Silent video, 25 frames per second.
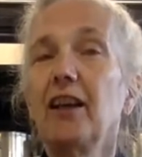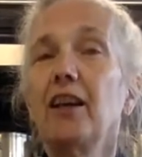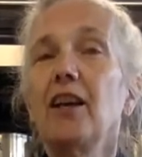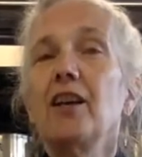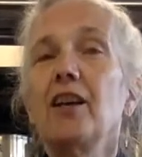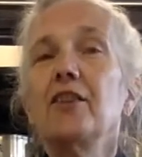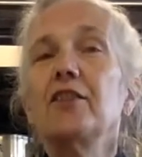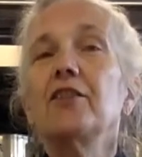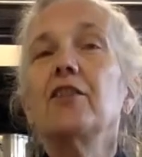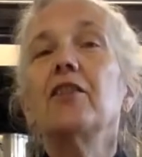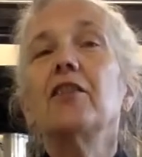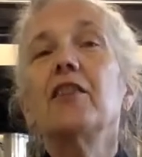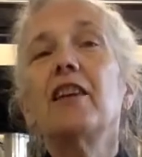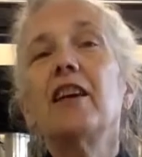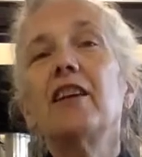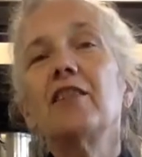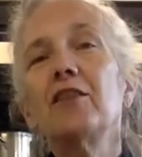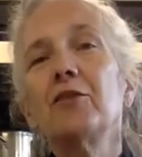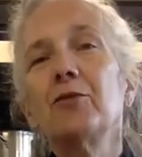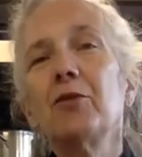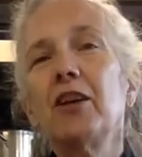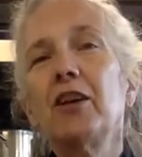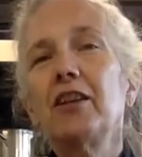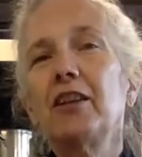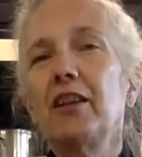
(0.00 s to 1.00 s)
So that's
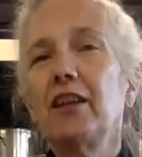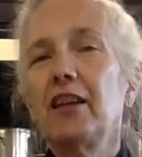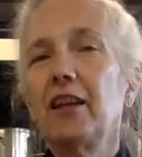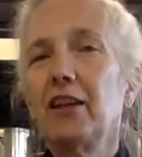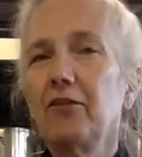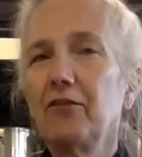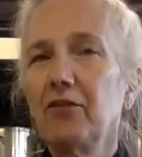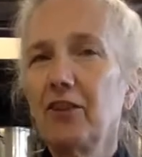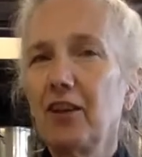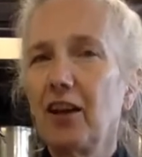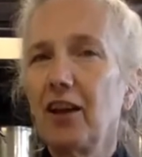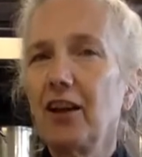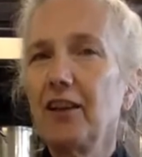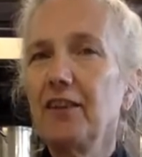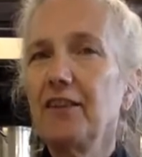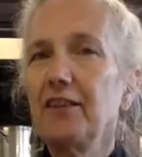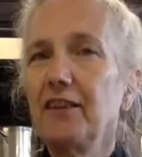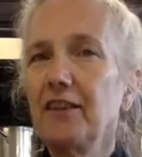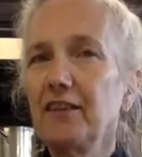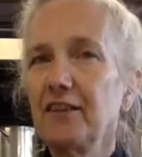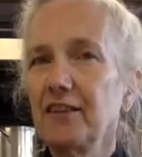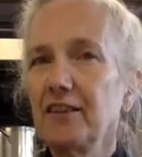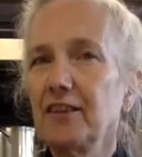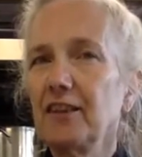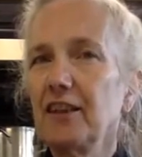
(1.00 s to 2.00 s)
why they have gotten
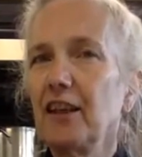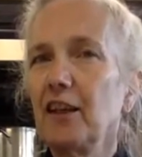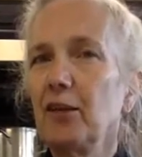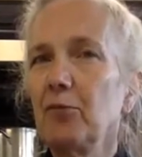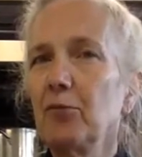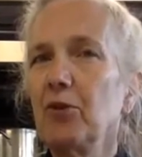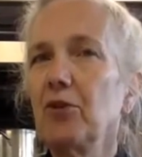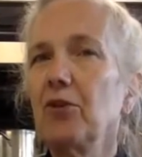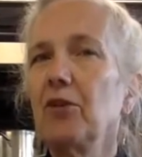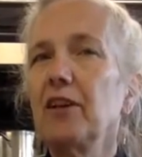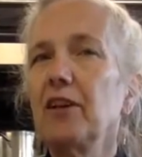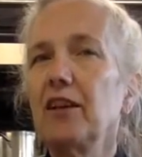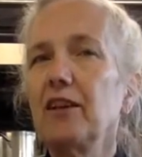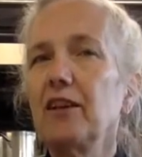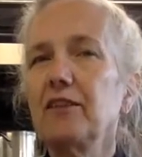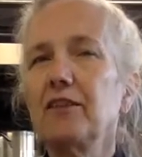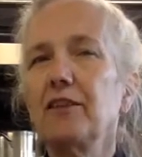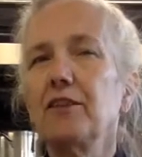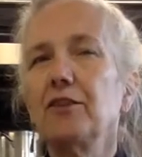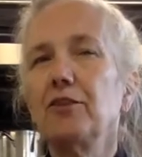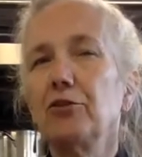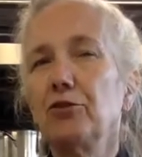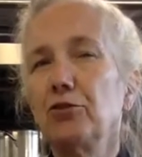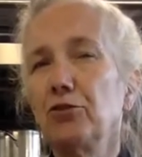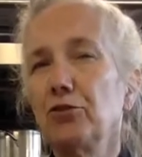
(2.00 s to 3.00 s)
this label as the
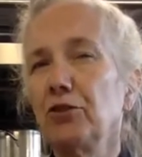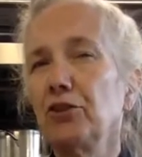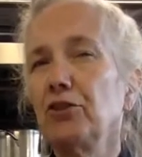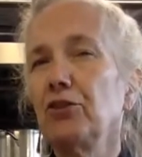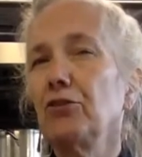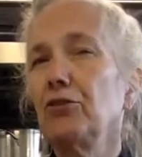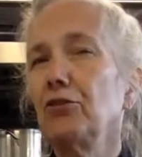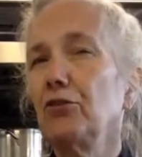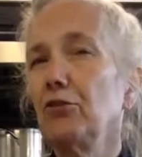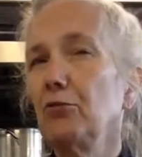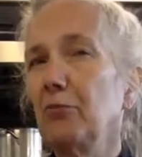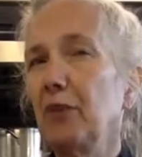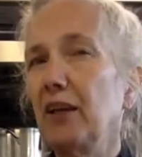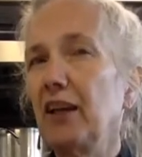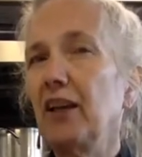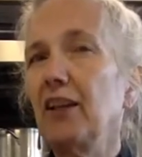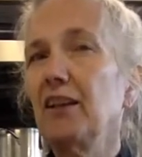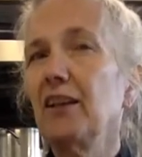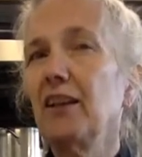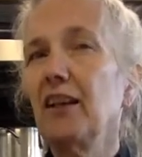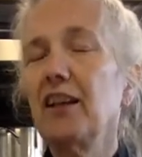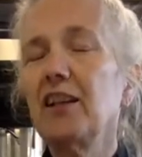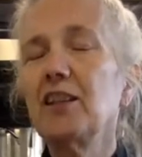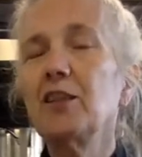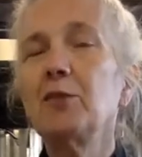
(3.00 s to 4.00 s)
nutritional bad
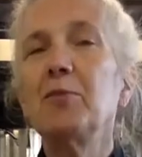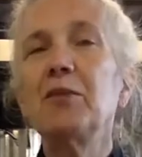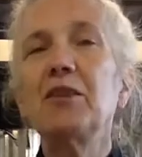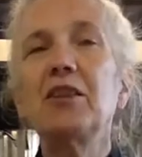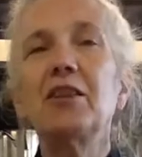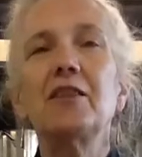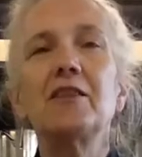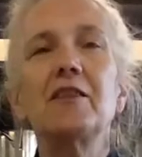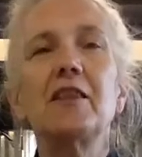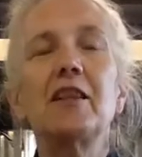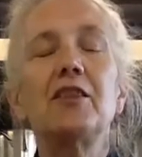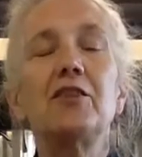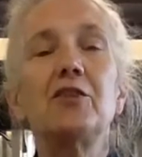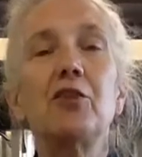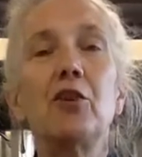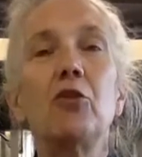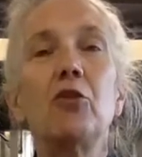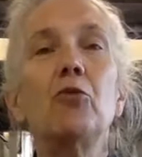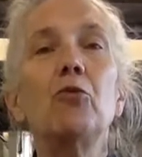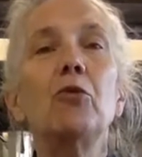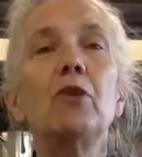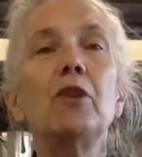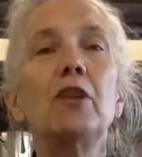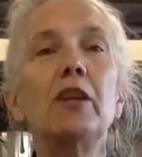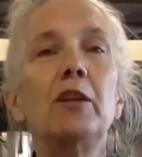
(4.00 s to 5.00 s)
guys, because they don't
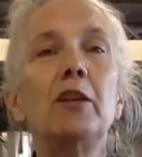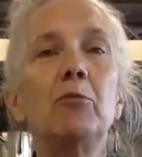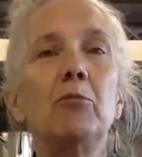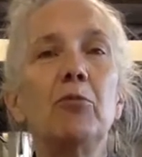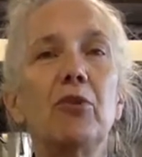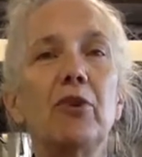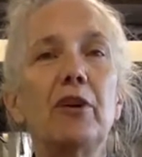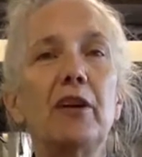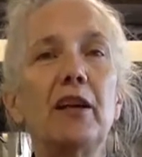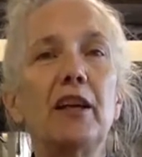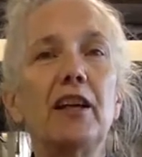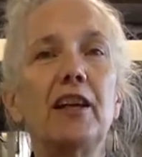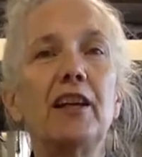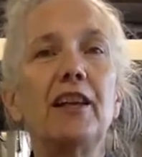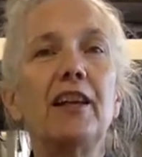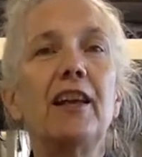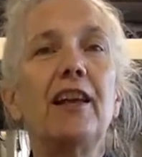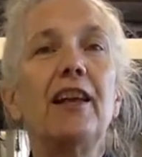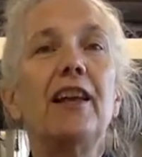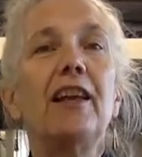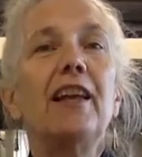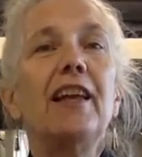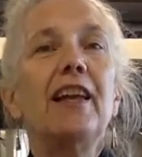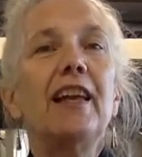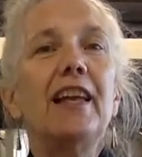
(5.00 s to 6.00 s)
really bring
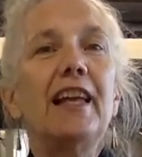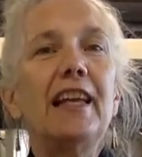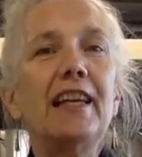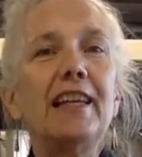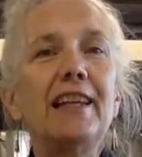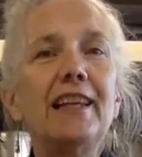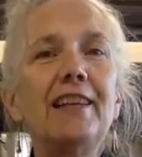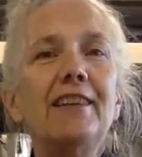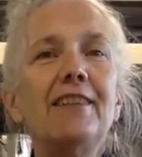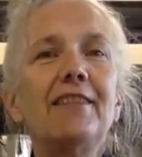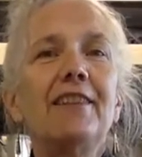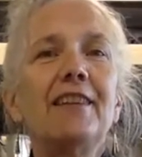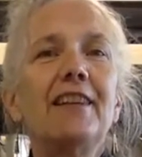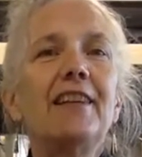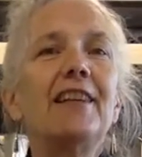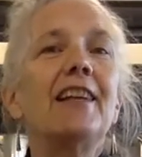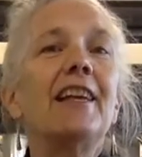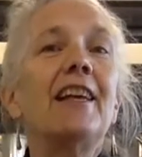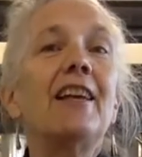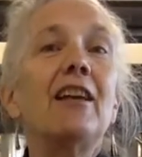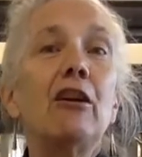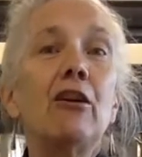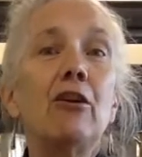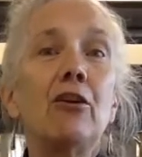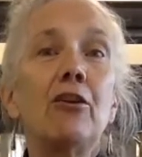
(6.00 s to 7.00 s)
anything
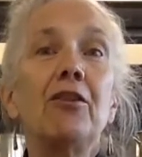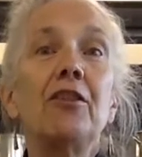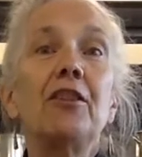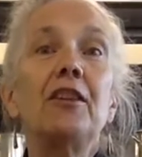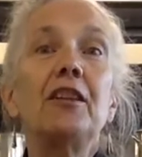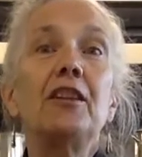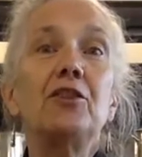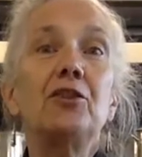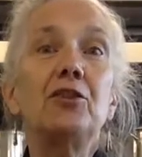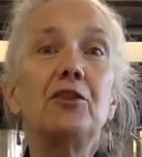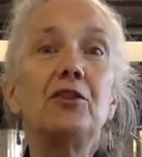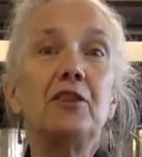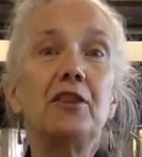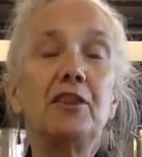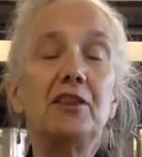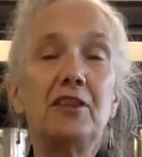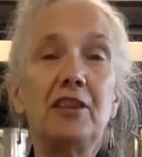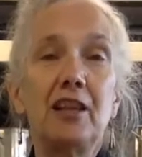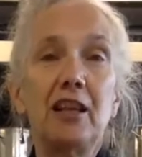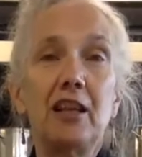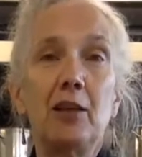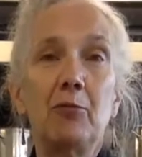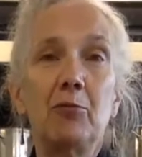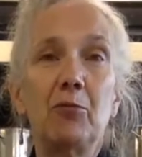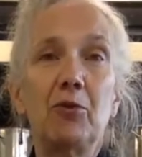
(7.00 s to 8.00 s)
healthy to the
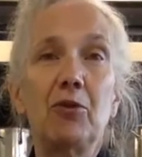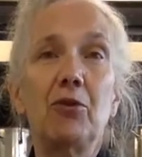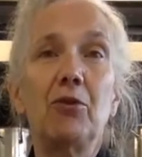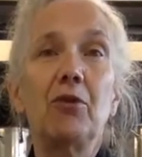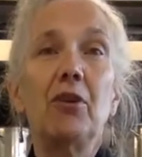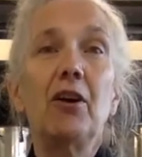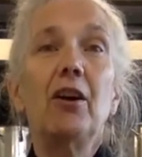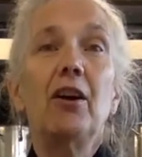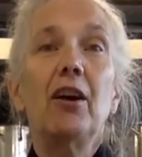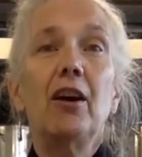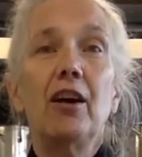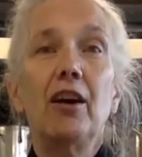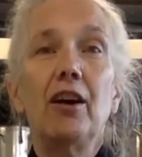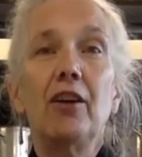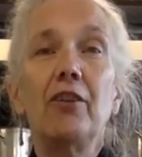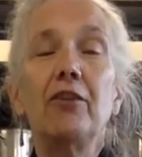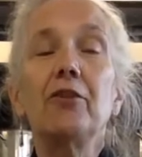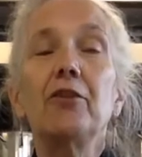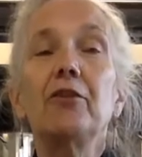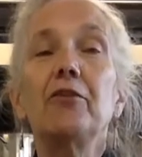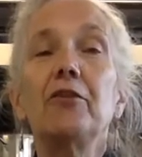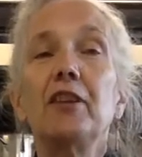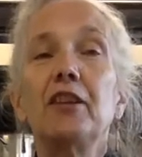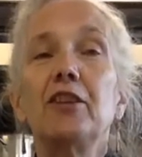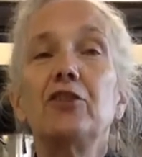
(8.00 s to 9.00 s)
table
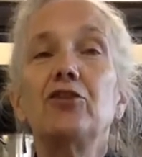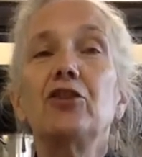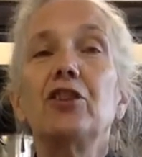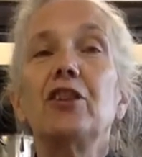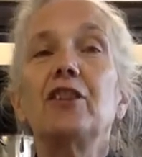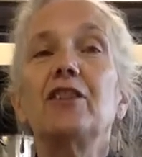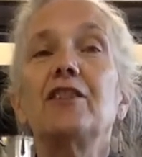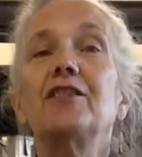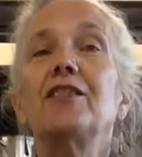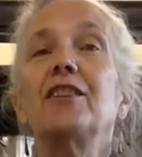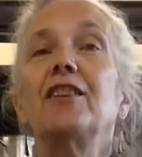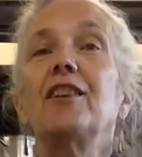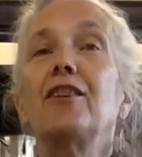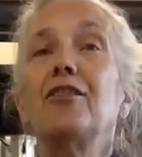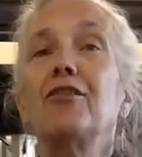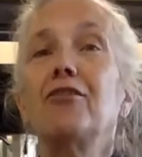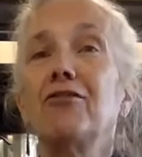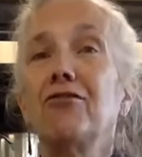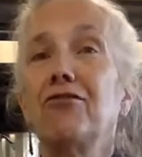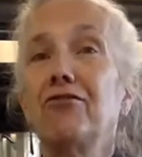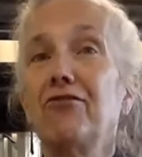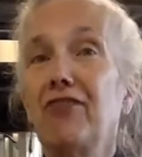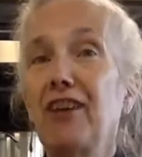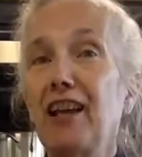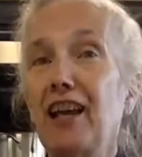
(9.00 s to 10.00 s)
other than just
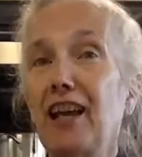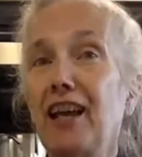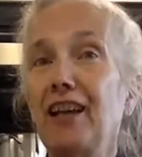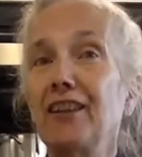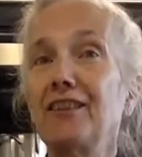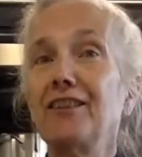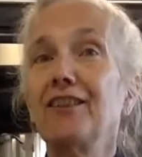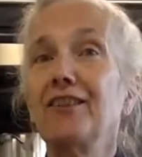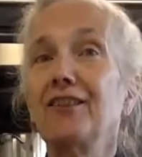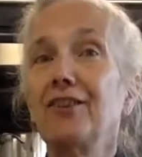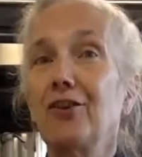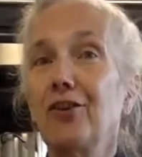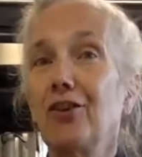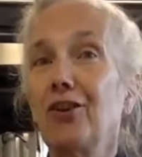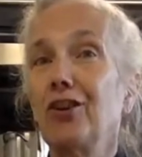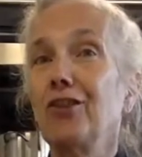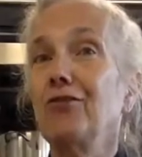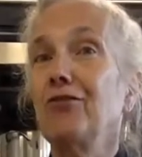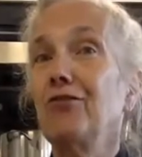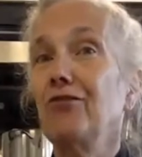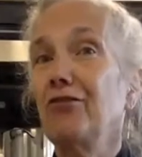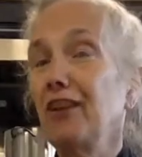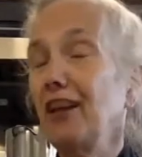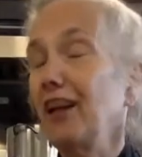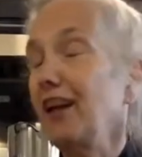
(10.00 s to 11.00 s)
fat on
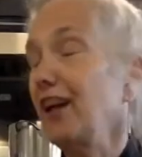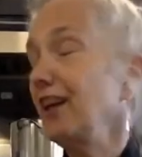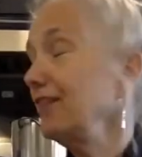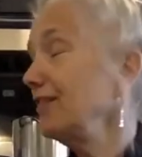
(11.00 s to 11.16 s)
fat.